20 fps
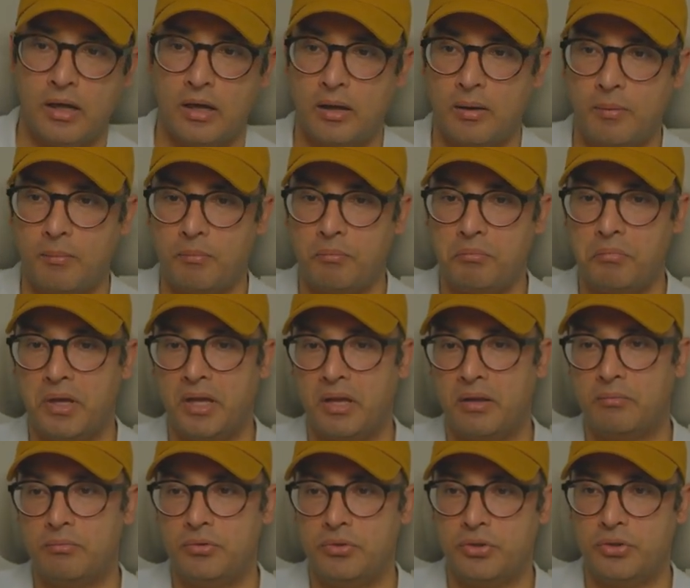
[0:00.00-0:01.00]
and
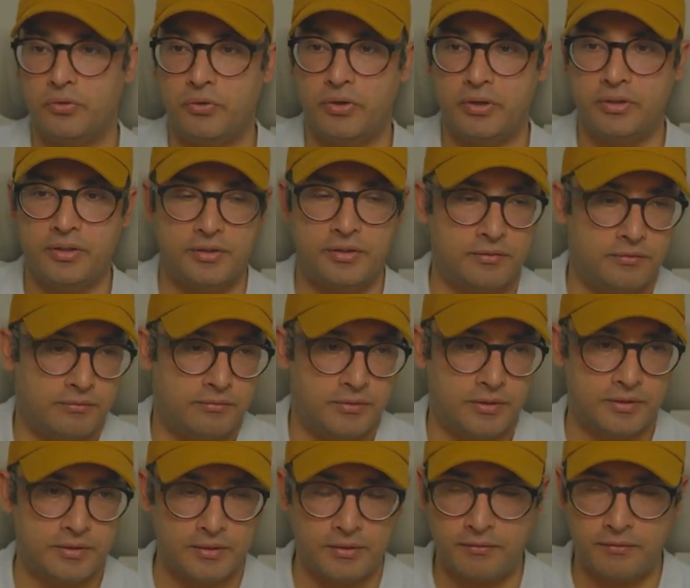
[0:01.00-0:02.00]
generate the
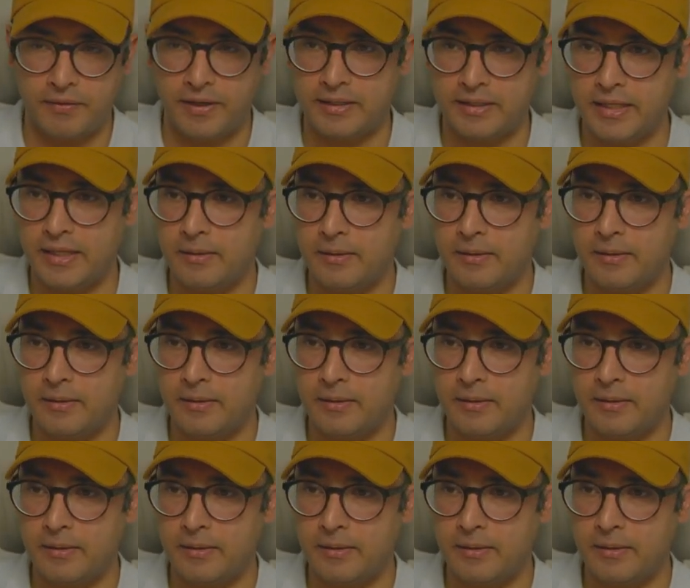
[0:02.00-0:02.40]
fake data.